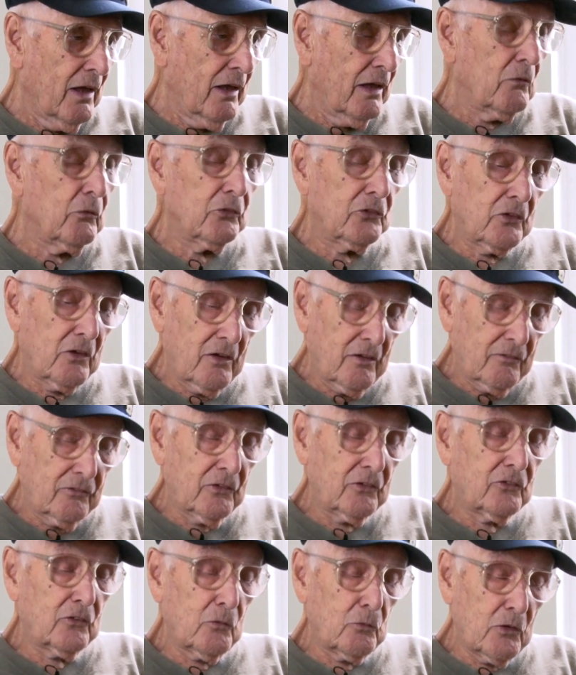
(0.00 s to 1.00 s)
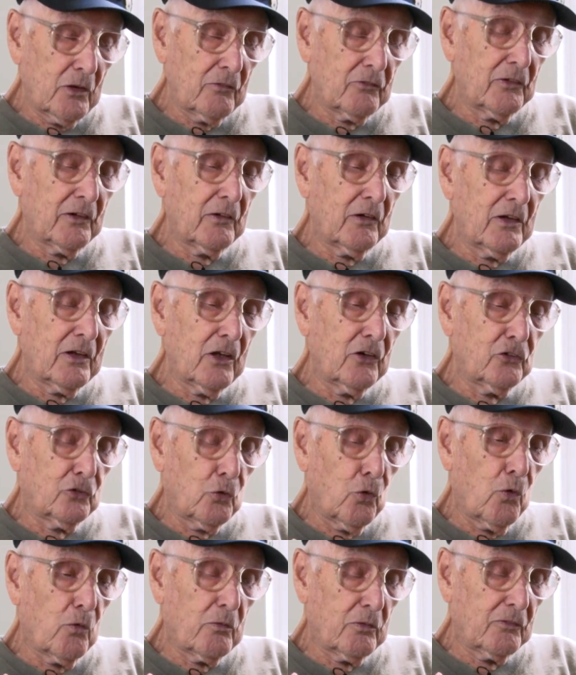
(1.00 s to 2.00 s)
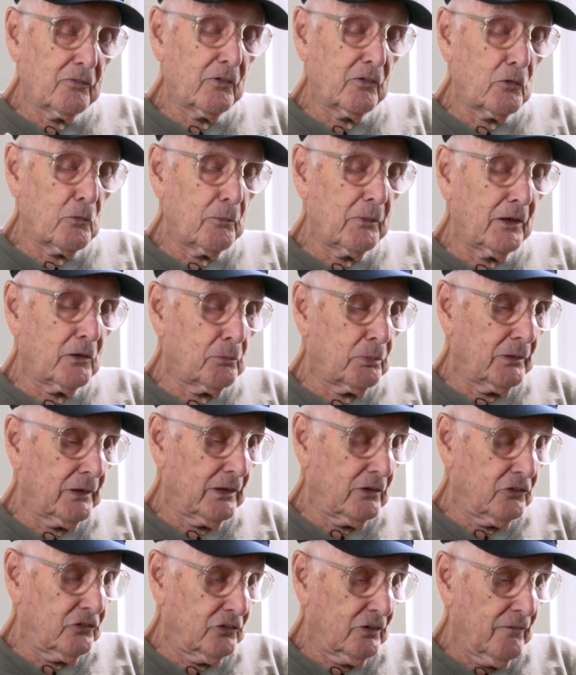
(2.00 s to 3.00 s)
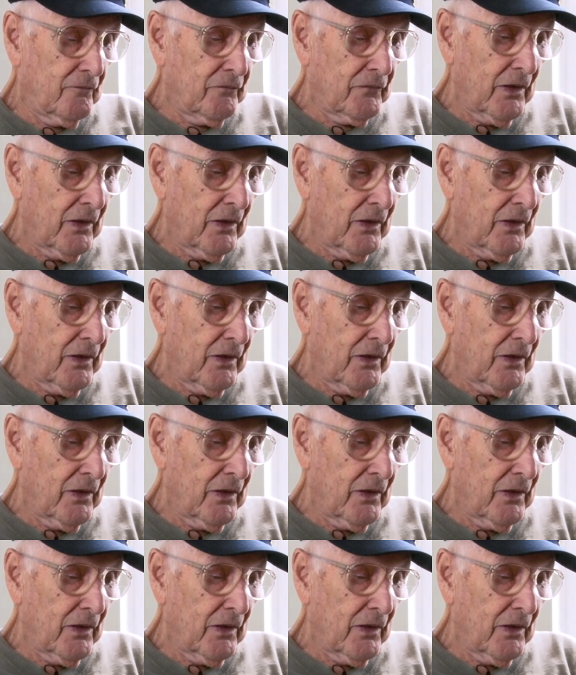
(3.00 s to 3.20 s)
it was a very nice home, a very big place.